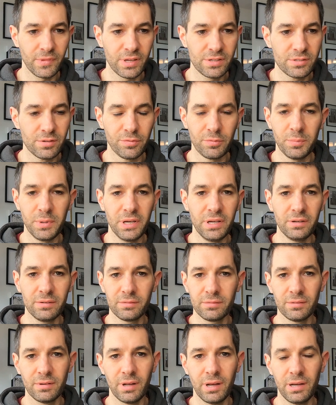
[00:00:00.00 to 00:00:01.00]
So for me,
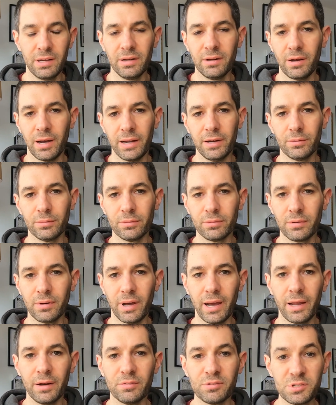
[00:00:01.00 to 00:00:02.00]
you know, I
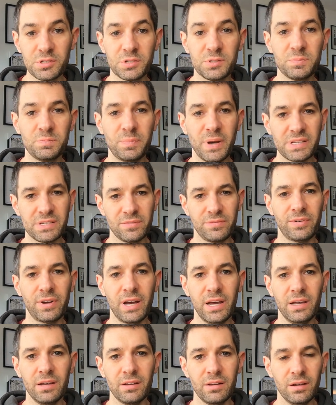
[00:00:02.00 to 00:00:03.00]
don't
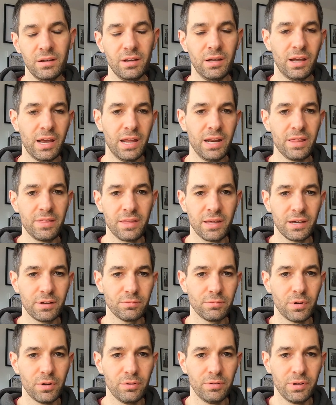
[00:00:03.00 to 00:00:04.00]
specify anything
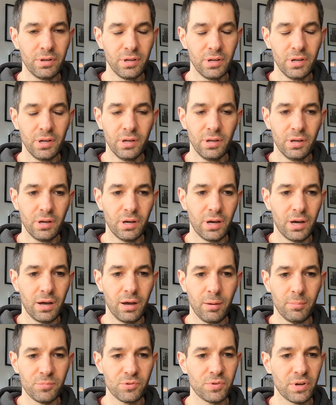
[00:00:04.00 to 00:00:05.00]
on road,
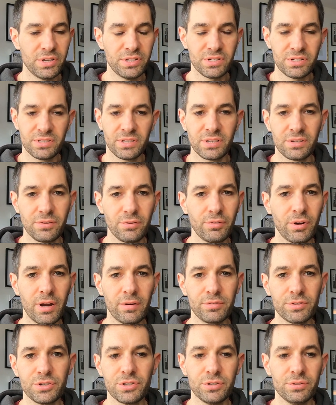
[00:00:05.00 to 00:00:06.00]
so I just stick to the
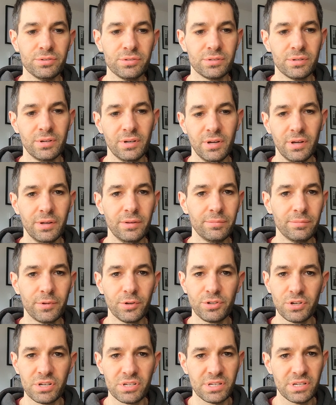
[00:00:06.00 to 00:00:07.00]
gravel shoes. They're
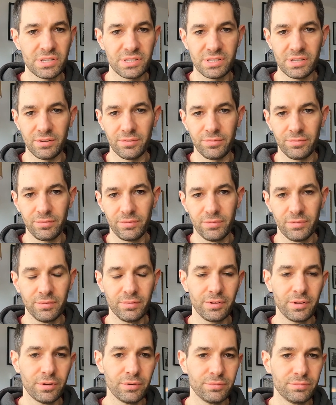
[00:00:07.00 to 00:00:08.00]
just as stiff.
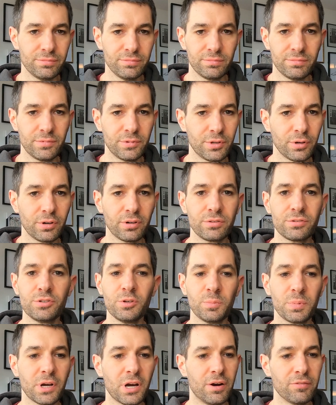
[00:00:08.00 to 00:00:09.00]
They're
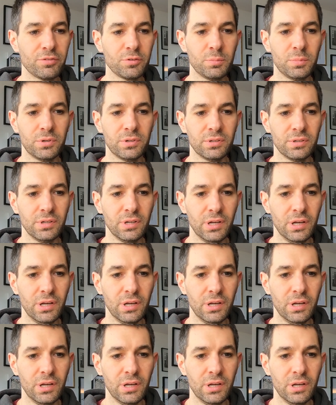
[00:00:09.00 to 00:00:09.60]
super comfortable.